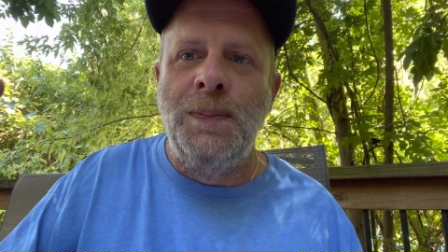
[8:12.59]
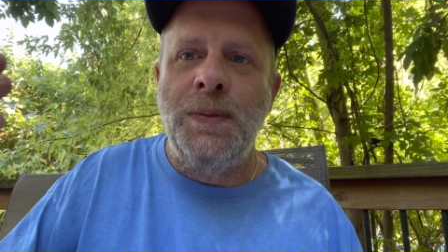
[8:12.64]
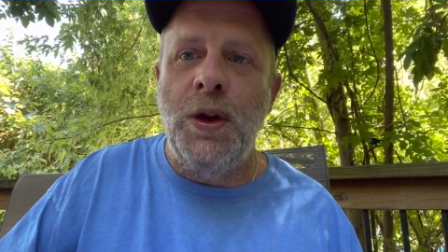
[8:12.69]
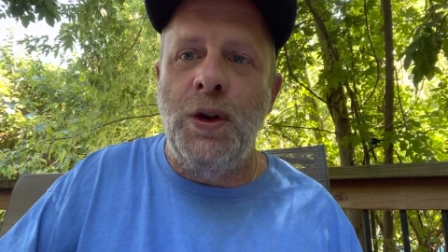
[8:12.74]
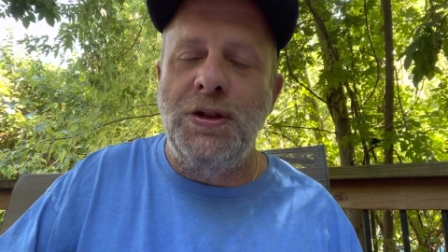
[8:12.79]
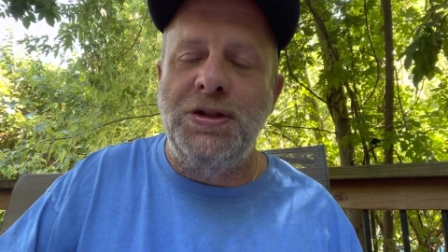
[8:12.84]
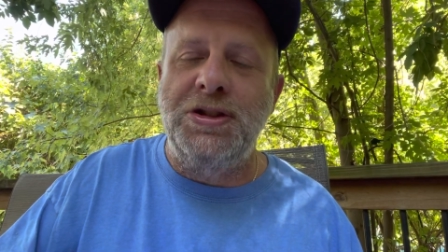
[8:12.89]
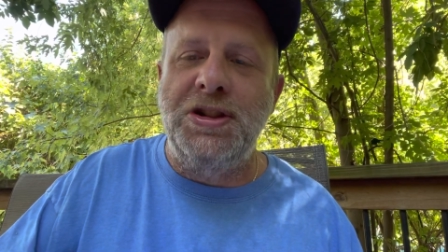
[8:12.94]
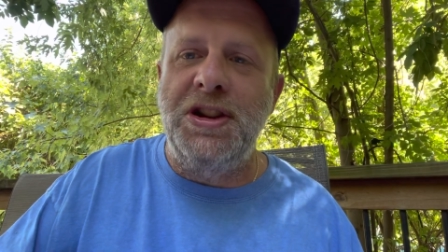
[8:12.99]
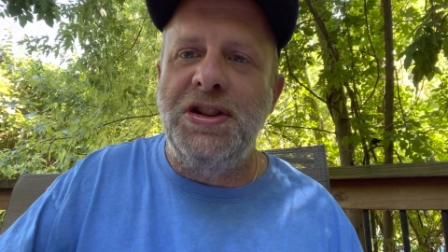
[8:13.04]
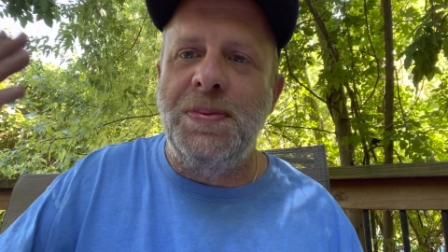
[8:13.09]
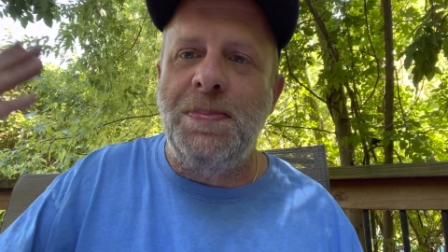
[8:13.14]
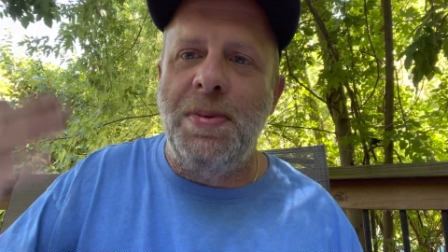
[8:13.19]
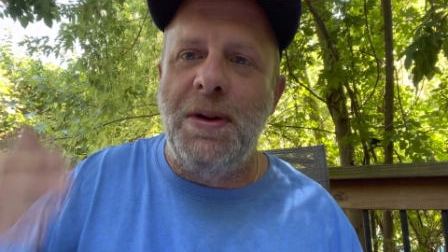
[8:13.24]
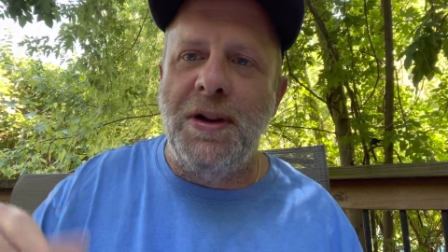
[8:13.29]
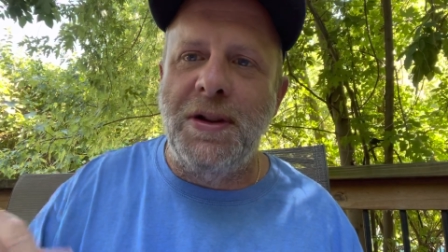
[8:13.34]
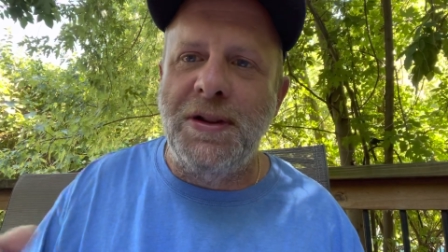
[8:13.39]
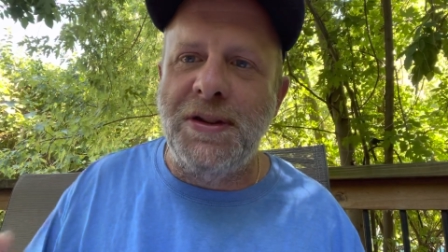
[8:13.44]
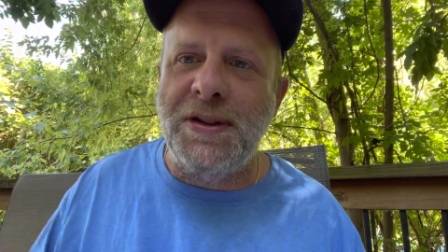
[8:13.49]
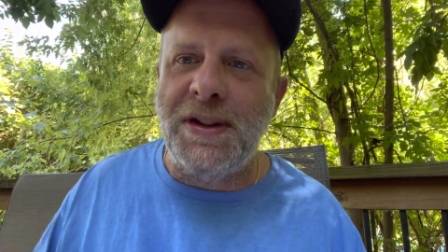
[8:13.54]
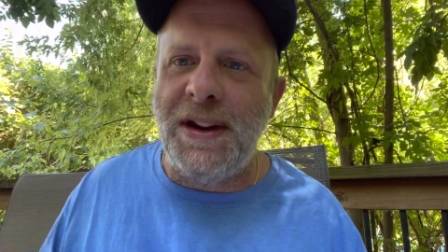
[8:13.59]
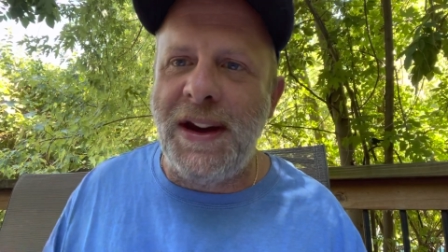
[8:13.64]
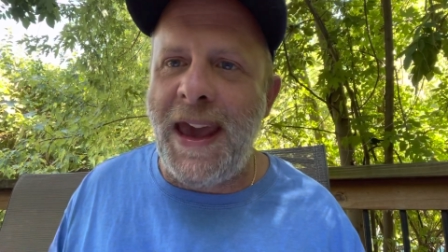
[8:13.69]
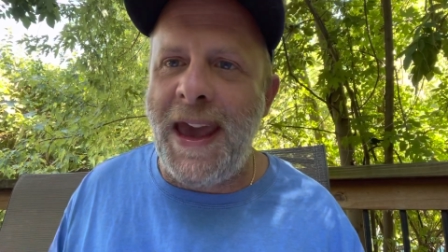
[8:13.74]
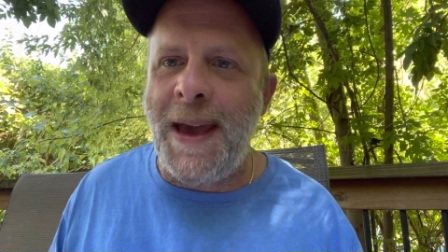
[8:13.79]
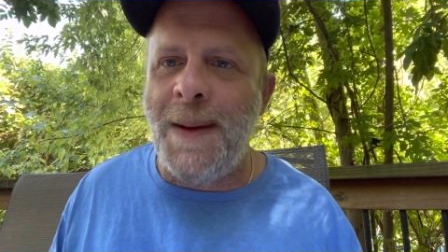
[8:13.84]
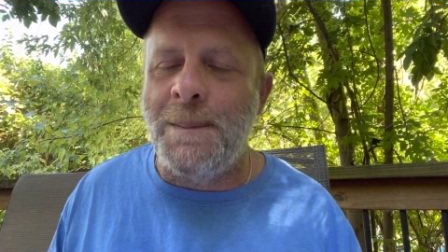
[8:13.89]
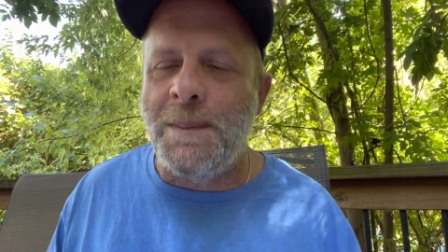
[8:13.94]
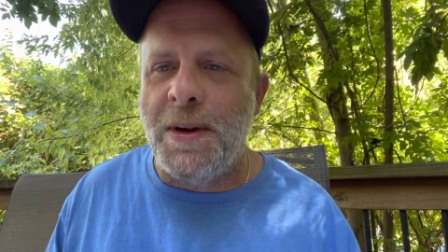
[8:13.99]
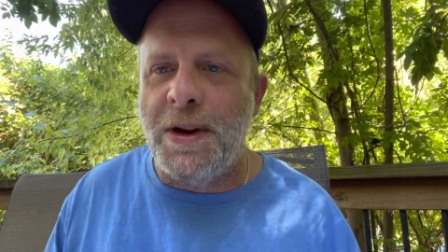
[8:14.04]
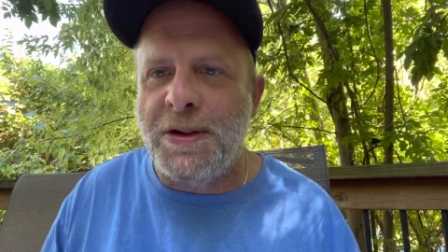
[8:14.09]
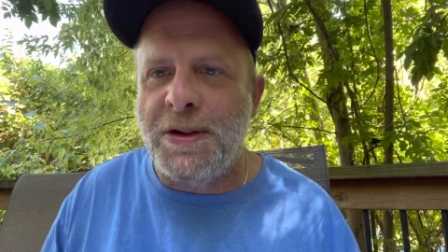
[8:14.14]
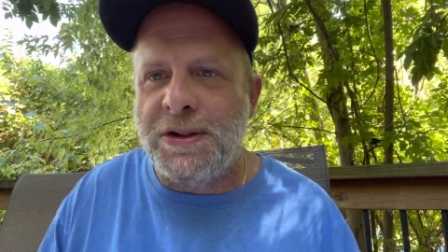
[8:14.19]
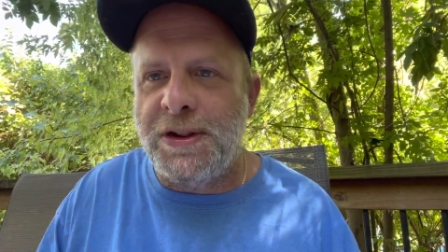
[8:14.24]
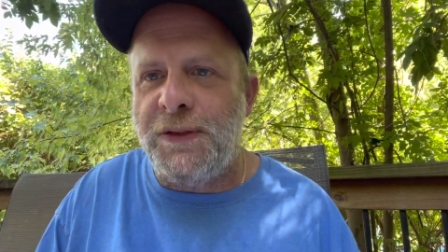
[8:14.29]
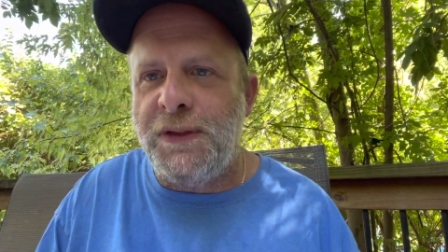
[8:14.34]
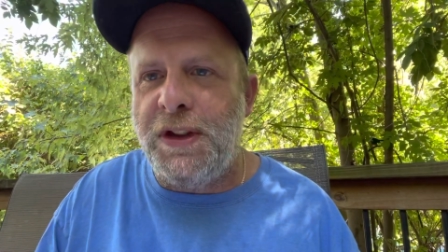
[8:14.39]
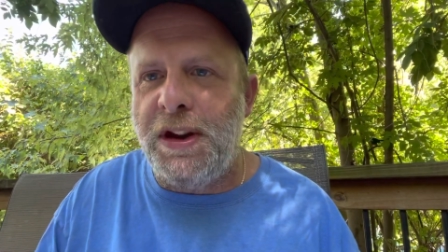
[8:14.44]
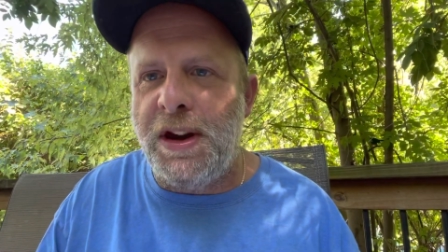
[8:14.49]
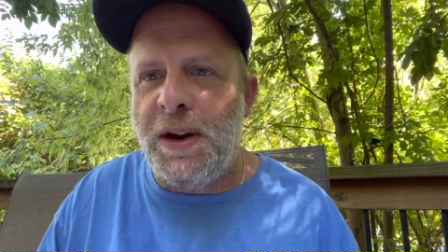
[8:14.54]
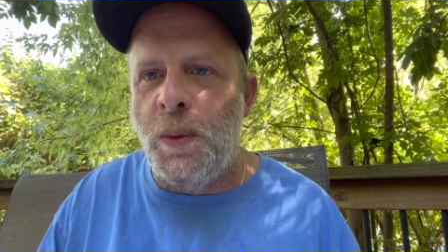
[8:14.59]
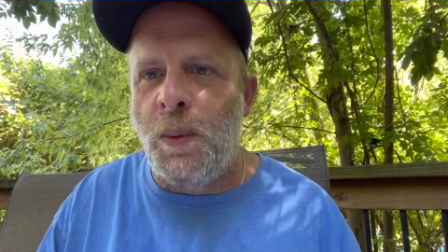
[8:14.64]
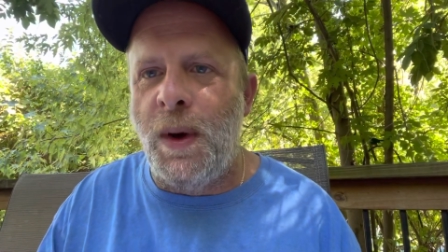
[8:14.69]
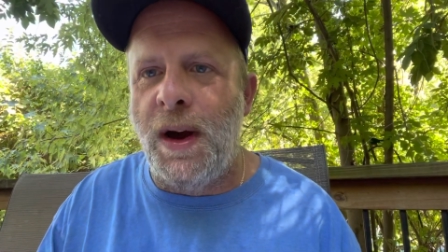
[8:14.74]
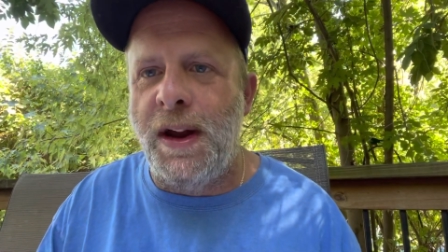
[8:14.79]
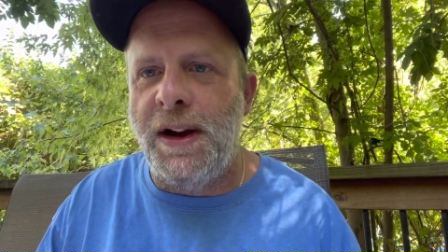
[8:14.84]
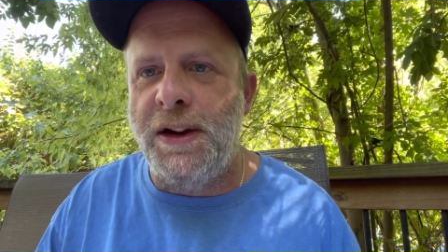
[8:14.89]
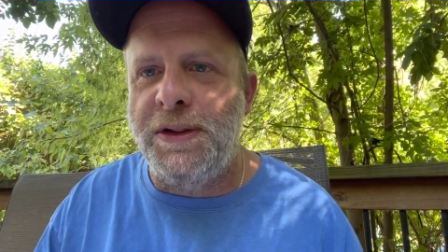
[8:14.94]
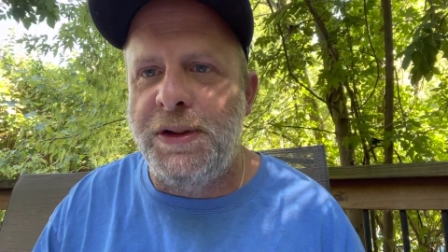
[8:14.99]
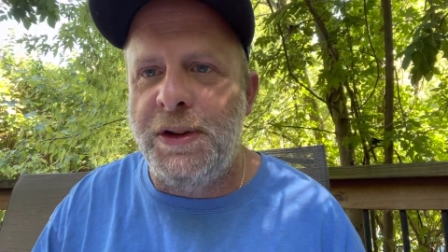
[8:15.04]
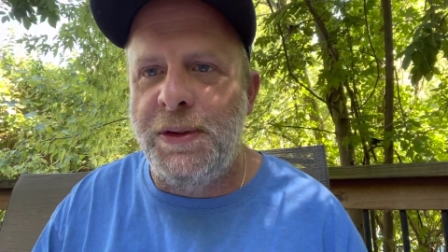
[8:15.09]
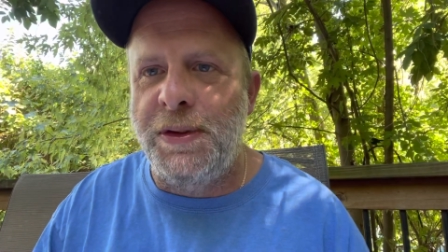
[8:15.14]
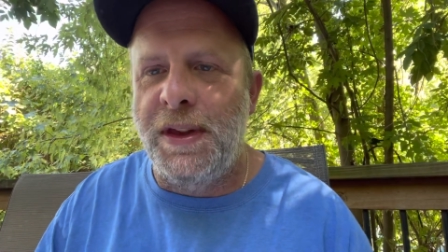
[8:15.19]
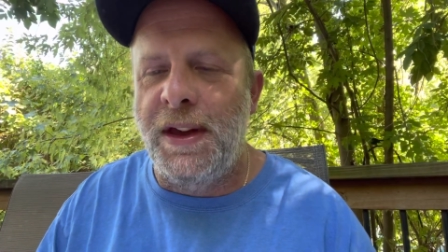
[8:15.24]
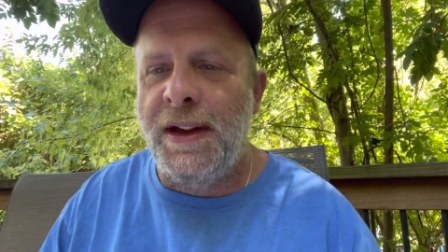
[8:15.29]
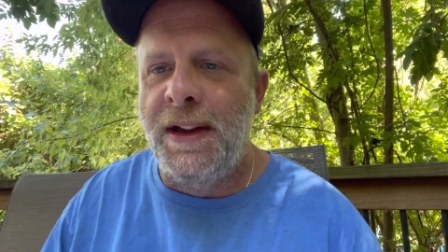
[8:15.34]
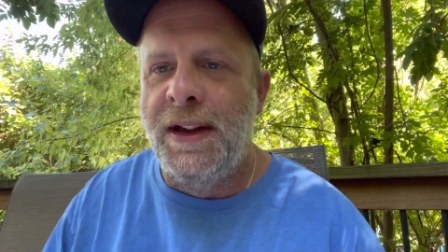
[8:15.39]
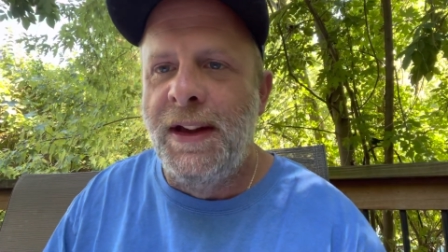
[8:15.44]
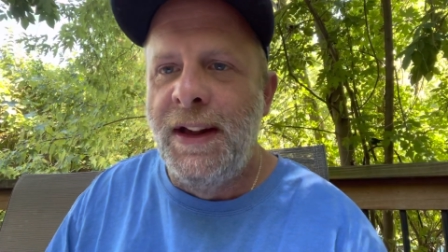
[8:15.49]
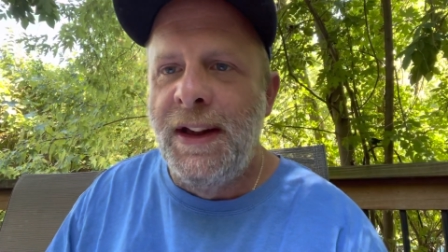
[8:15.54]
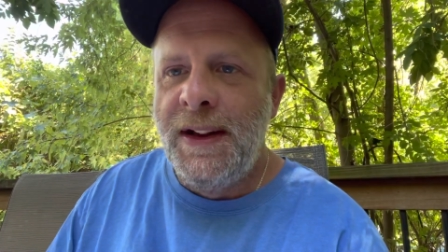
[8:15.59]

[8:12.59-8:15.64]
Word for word: or cheeseburgers and hamburgers if you didn't want to do the